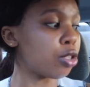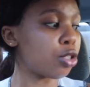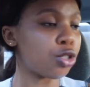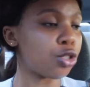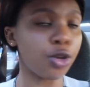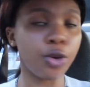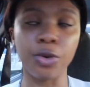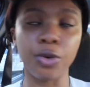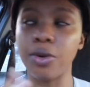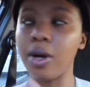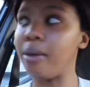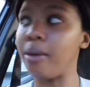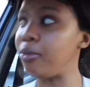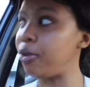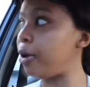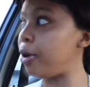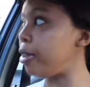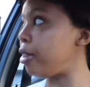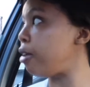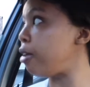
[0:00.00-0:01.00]
so I'm
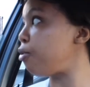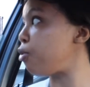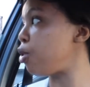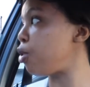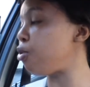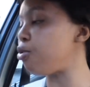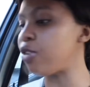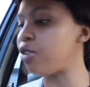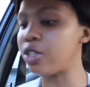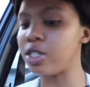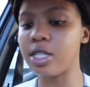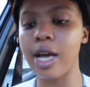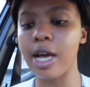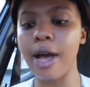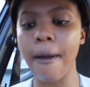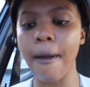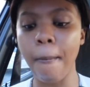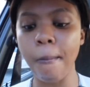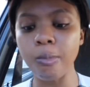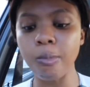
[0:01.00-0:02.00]
going there for the first
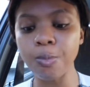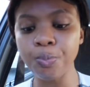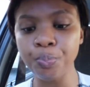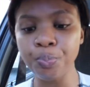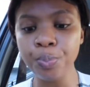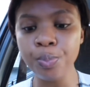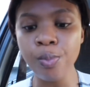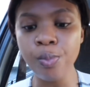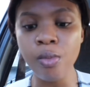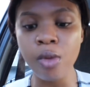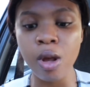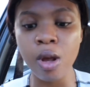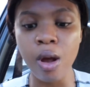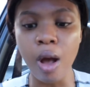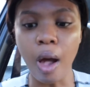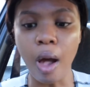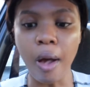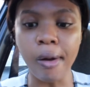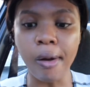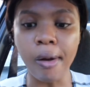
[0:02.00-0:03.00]
time.
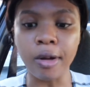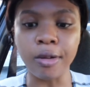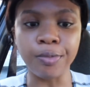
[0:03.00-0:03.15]
I